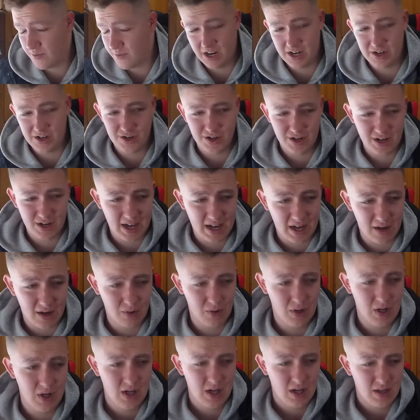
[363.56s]
prediction now.
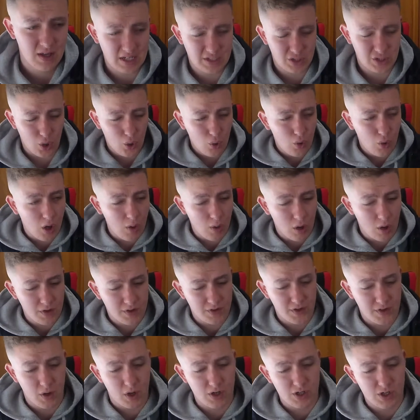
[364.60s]
That's all I wanted to
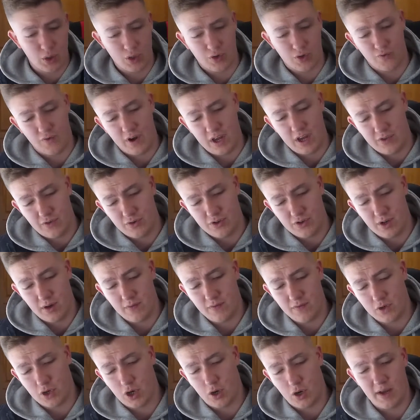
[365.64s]
do. I just wanted to read through some of
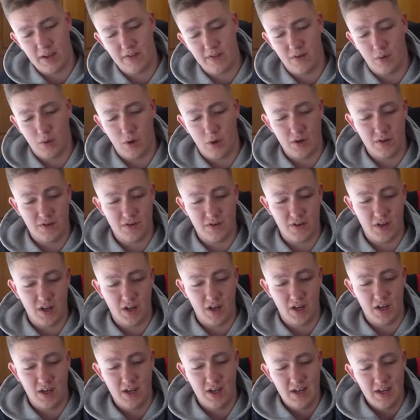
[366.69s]
the comments. I wanted to...
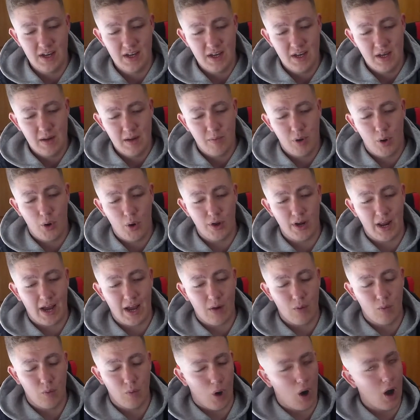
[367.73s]
Uh, point
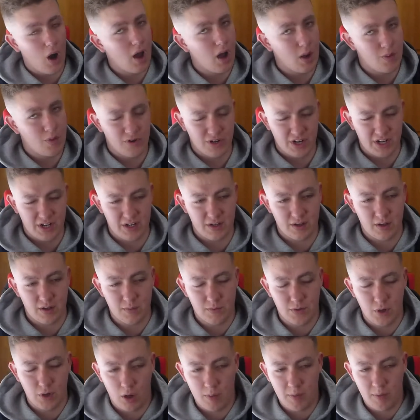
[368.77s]
out why I predicted them
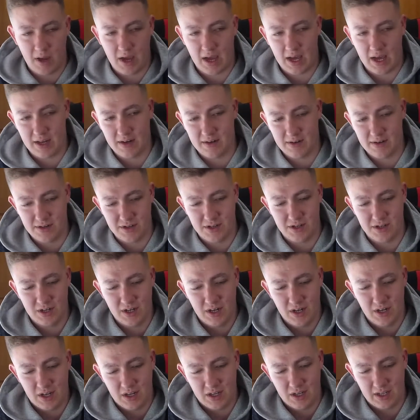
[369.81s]
top and
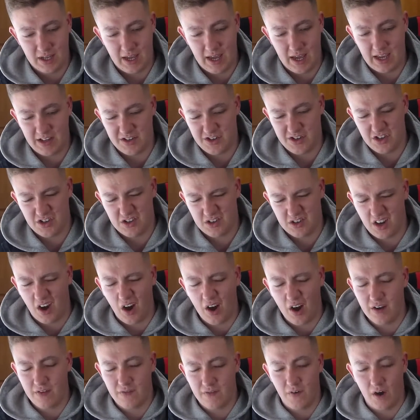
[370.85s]
yeah, it's just
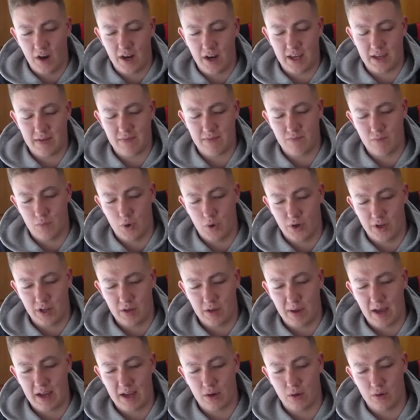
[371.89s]
kind of funny looking
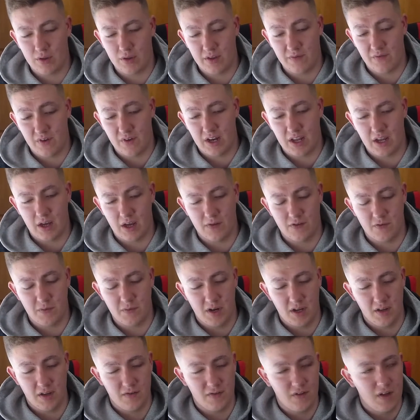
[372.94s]
back on the video to be
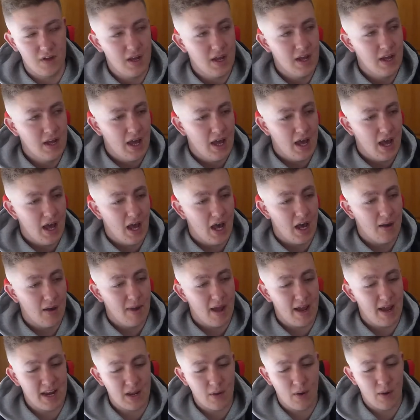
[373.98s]
honest. Um,
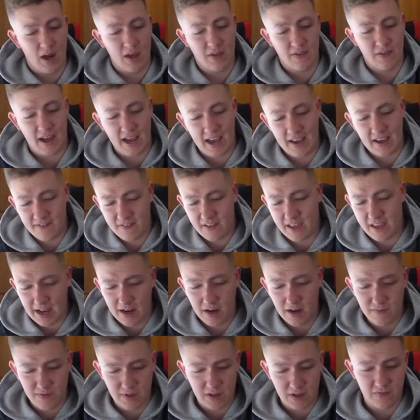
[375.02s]
anyway, that is the
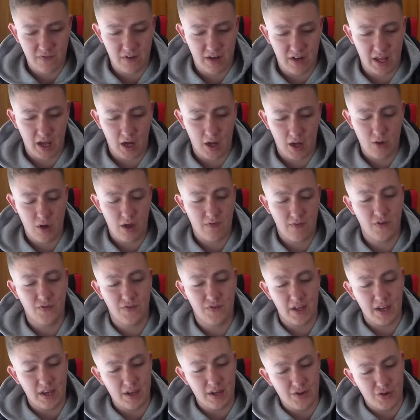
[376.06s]
end of this video. If you
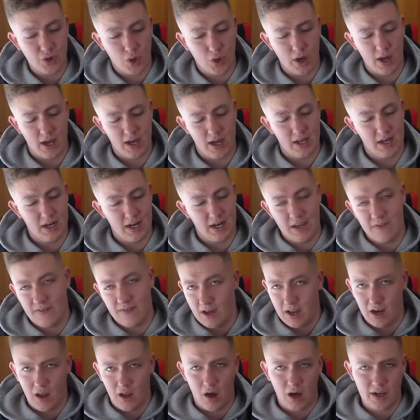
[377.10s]
did enjoy it, leave it
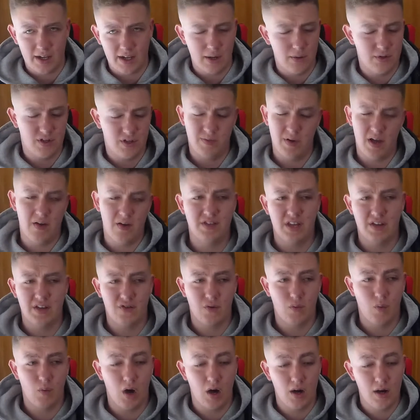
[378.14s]
a like. It was a bit of a
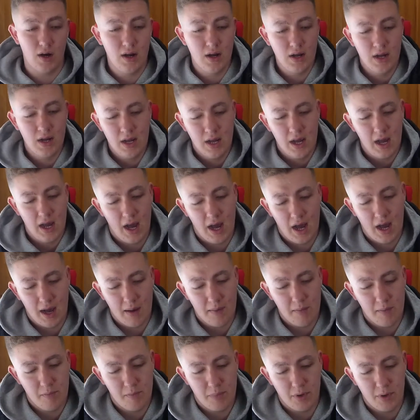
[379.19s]
different one.
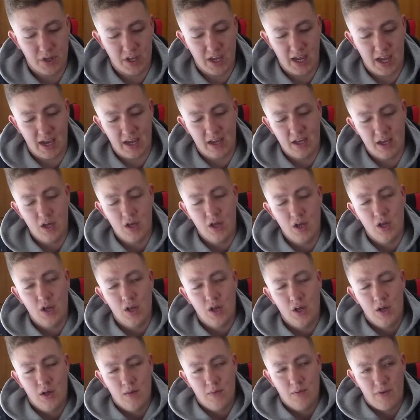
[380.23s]
Um, but yeah,
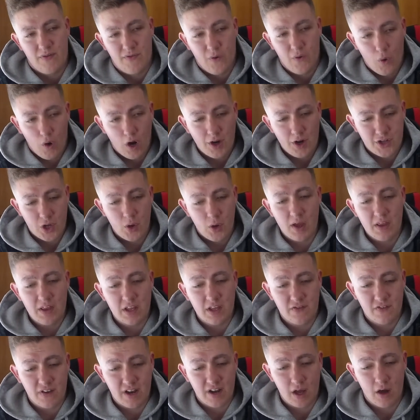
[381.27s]
before I do end
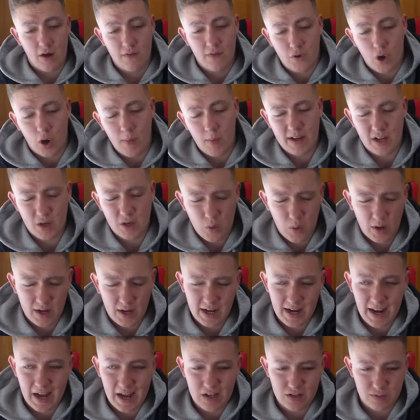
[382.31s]
this video, I've got to make a quick
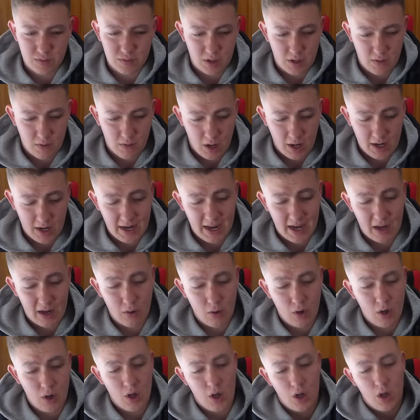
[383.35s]
announcement, alright?
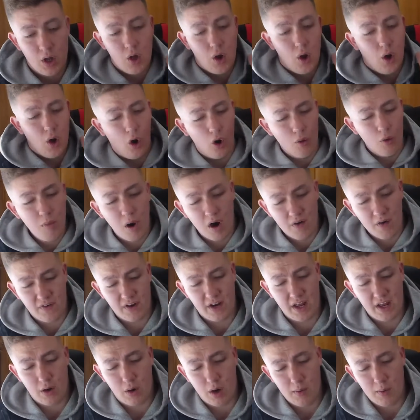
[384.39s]
Now, on my
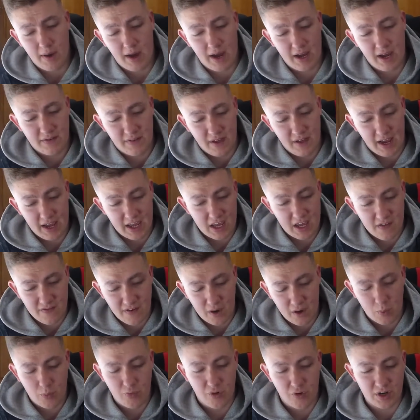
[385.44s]
video I made, that
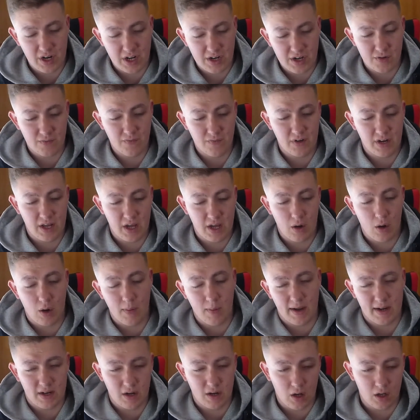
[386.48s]
EFL prediction video I
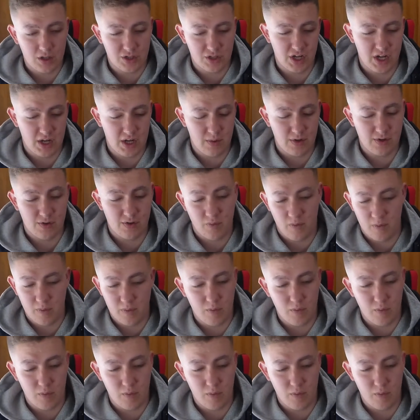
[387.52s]
made last year, which